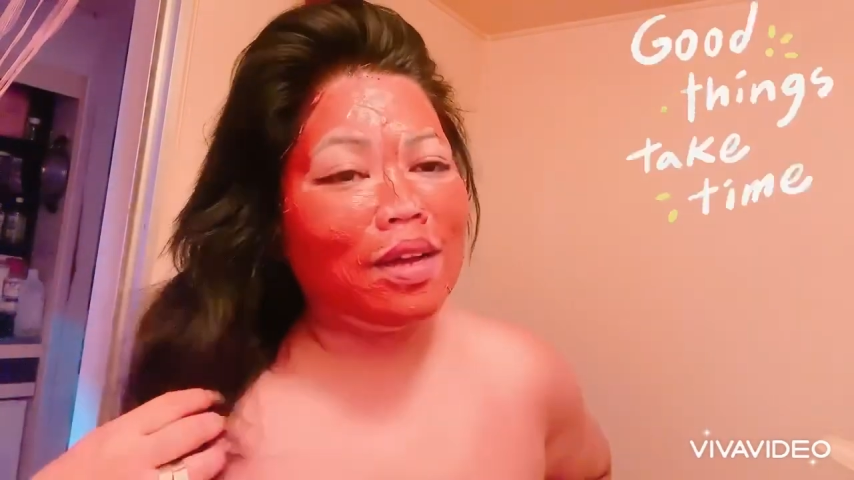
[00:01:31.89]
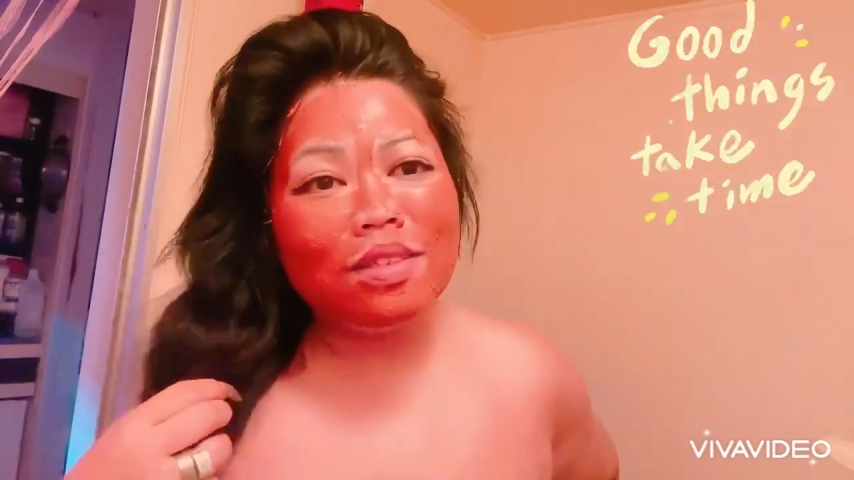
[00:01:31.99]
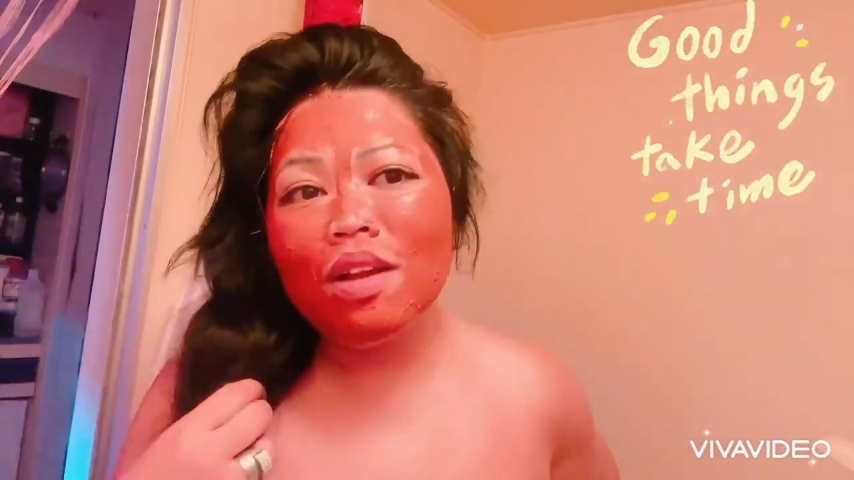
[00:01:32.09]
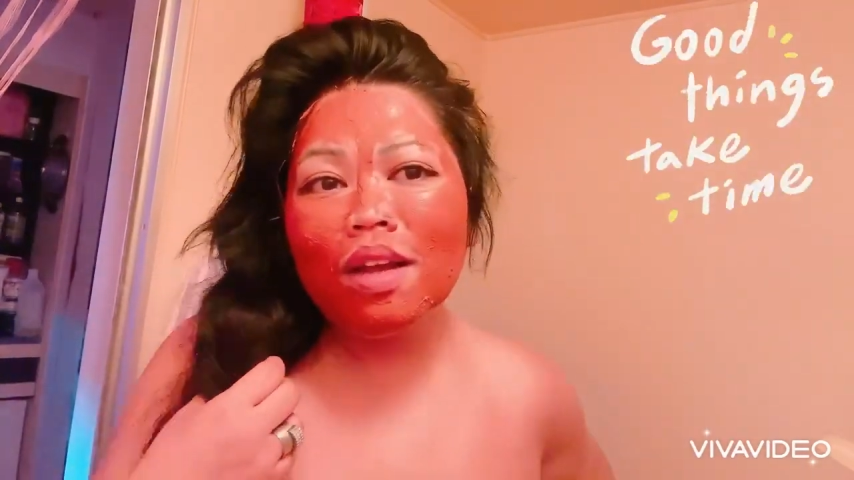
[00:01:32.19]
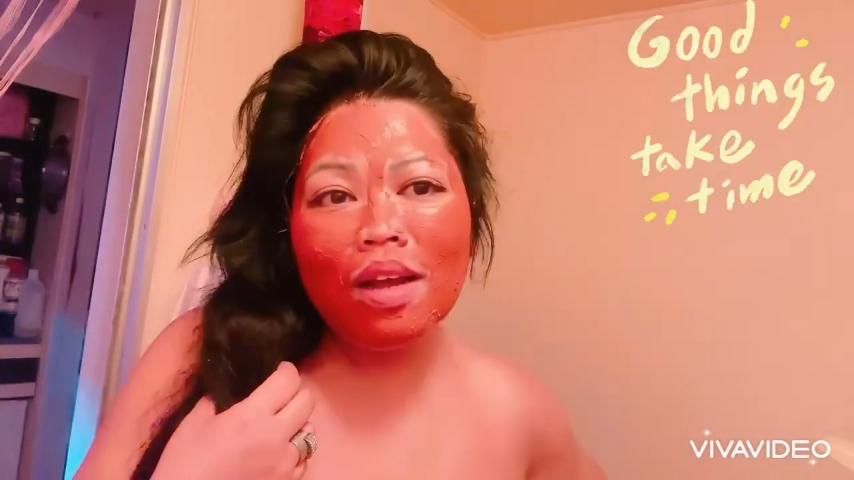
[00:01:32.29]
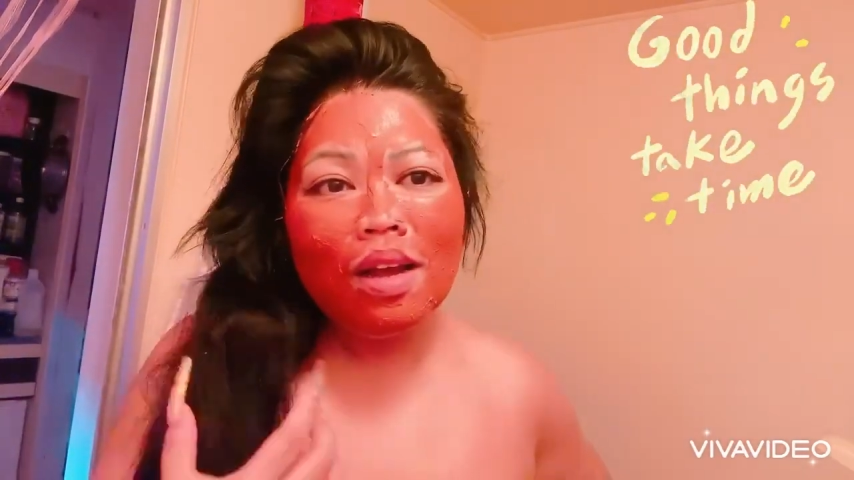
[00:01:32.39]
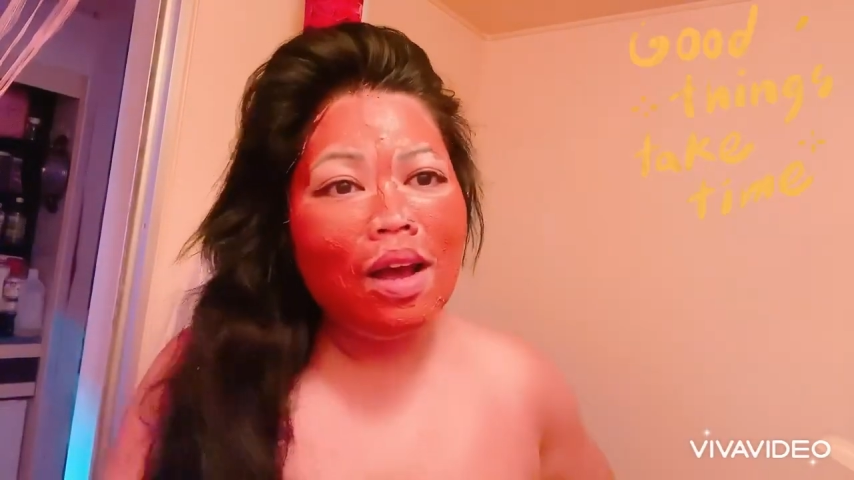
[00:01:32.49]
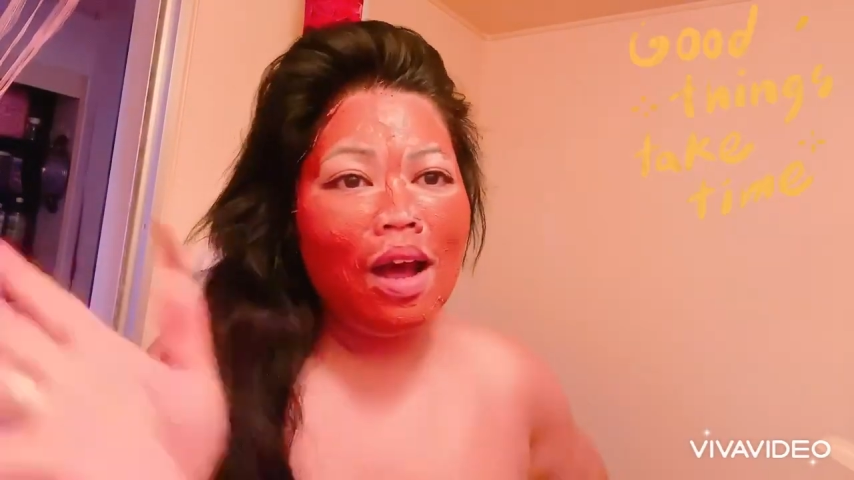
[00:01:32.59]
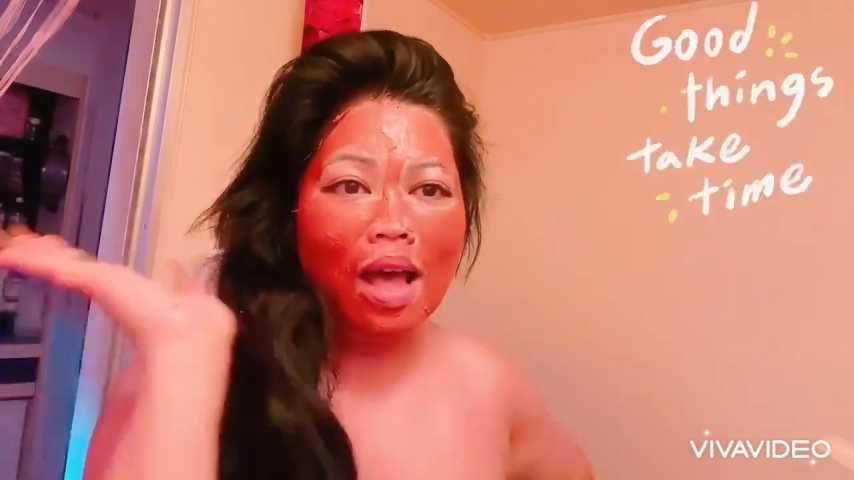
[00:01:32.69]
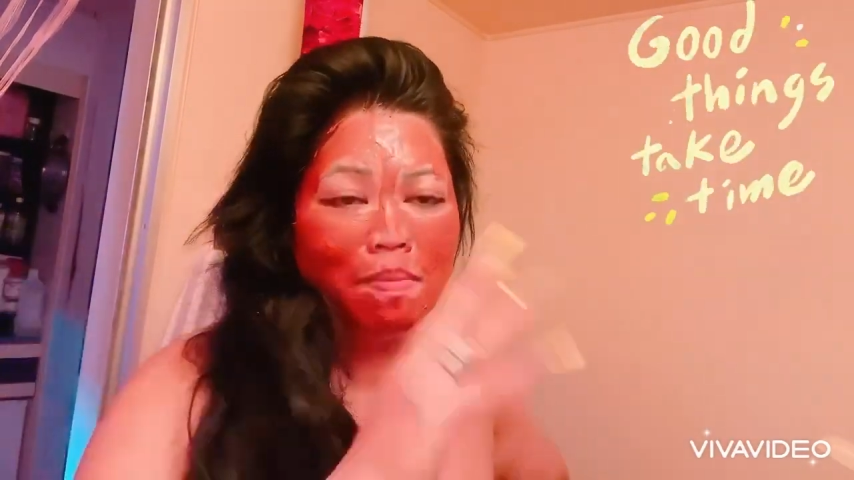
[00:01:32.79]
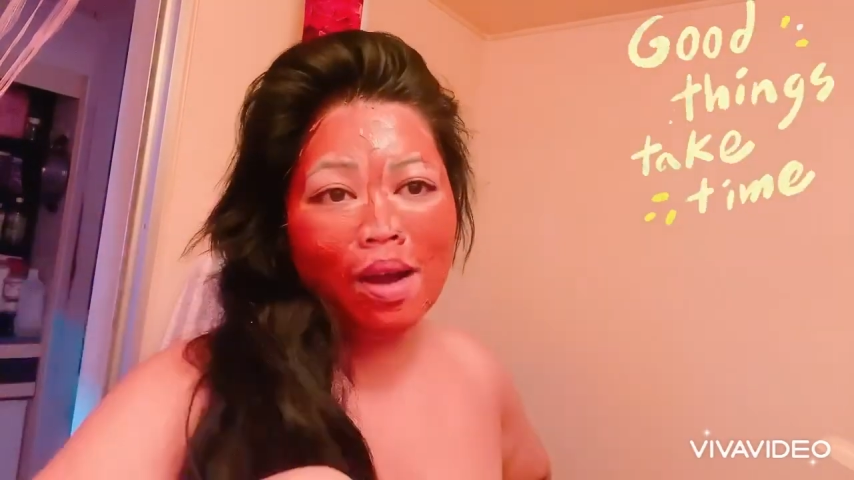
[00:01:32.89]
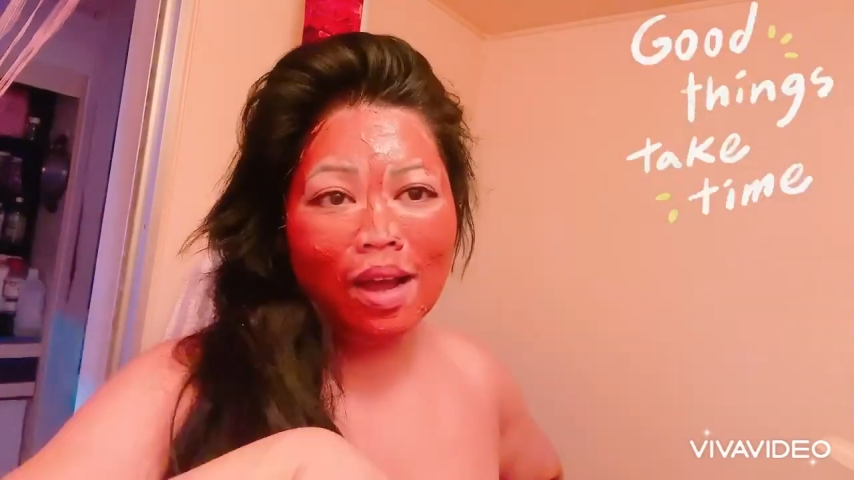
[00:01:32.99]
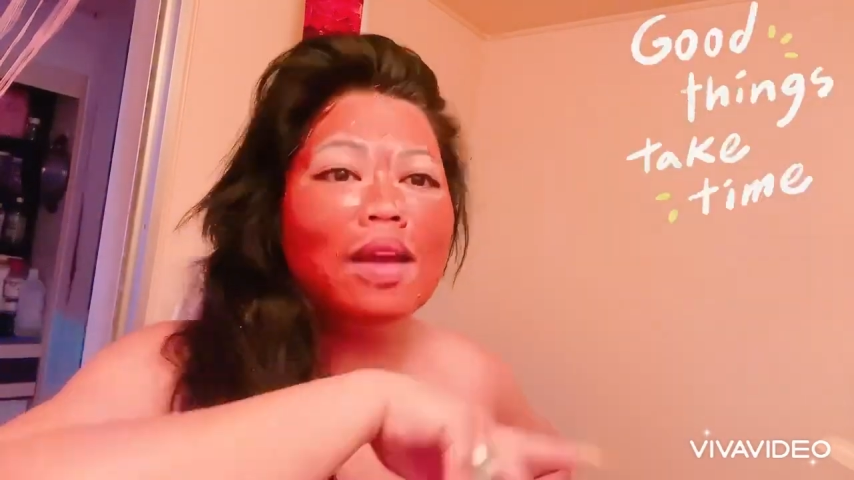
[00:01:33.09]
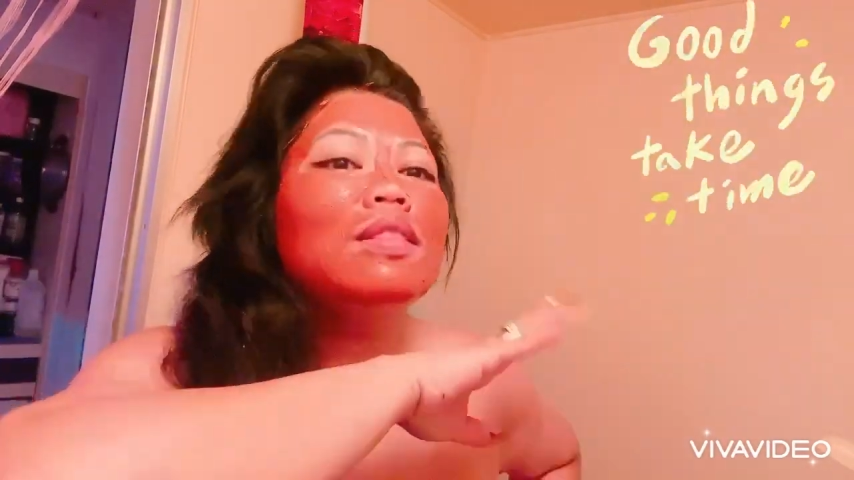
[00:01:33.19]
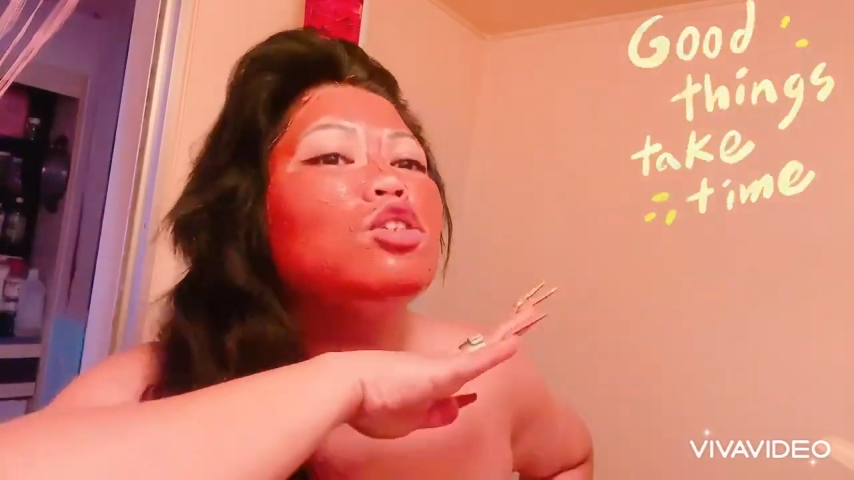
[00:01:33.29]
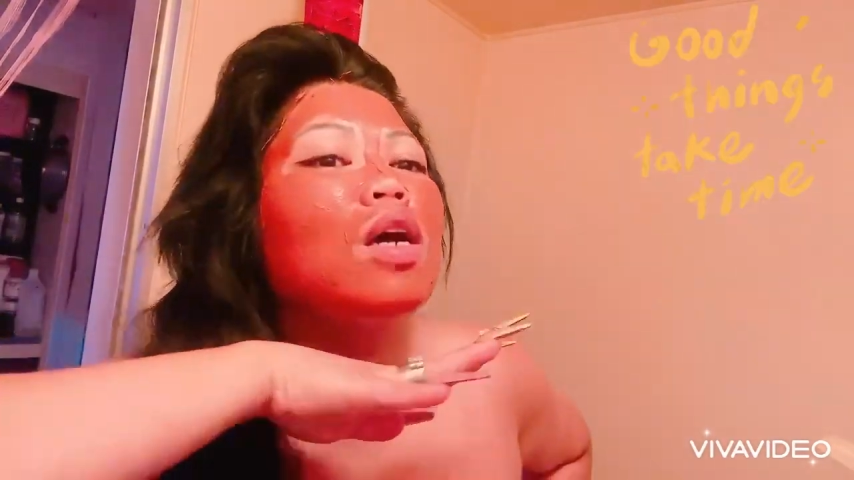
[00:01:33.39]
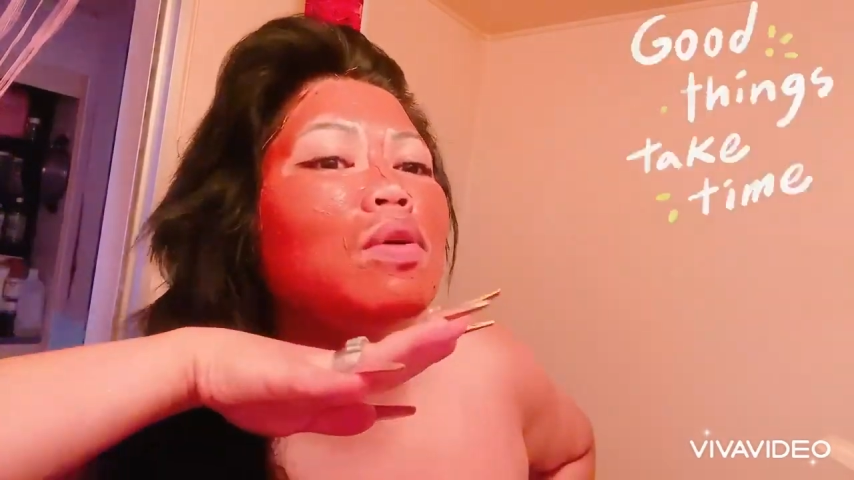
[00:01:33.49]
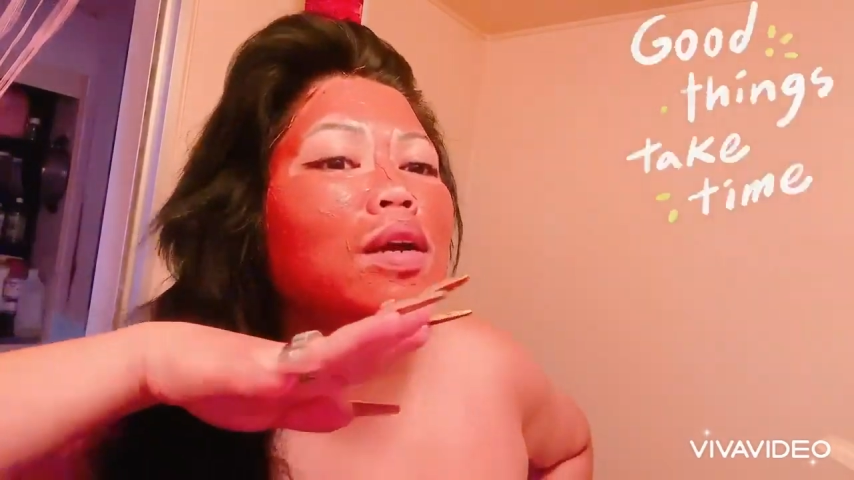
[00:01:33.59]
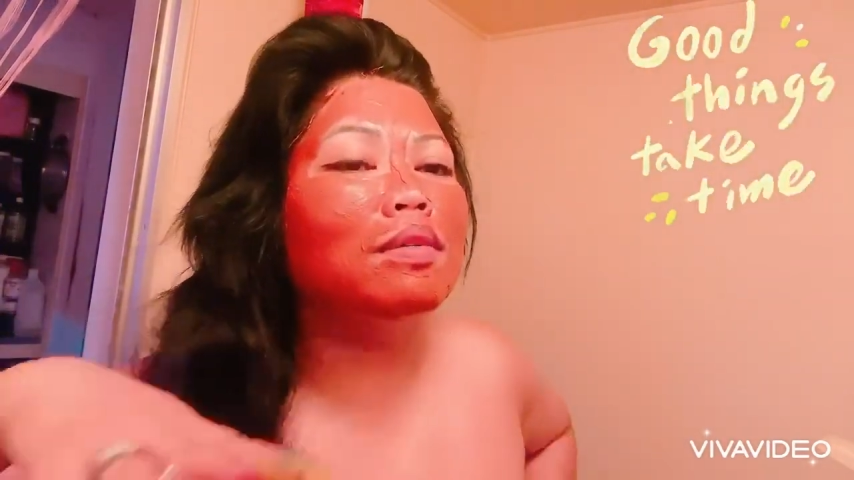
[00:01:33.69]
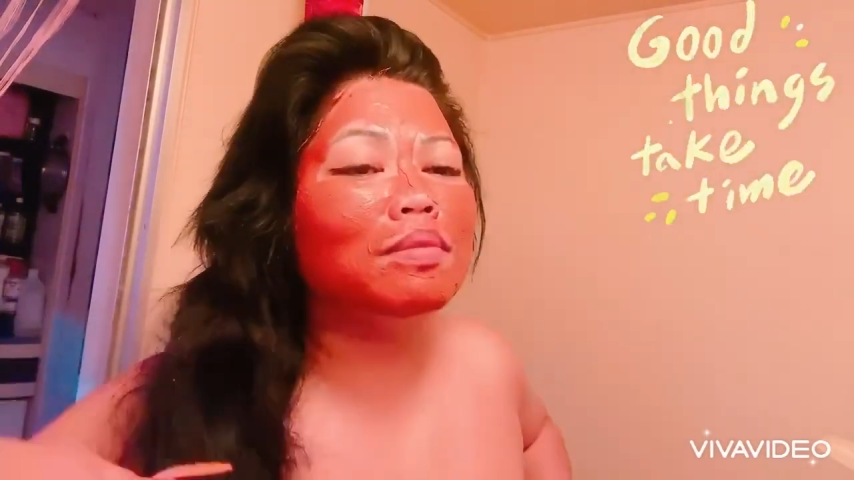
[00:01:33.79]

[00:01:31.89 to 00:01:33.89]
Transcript: So I'll be back and I take shower.